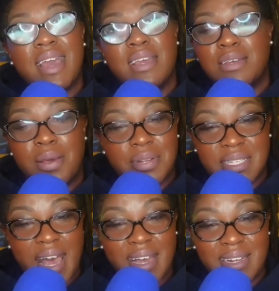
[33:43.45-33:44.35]
And you
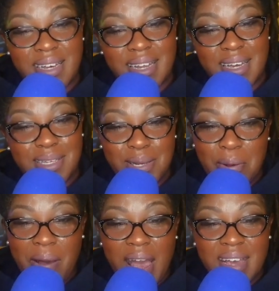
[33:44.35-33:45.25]
notice I ain't done it. And you
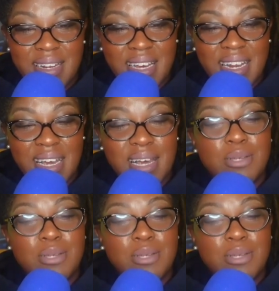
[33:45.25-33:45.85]
know why I ain't done it?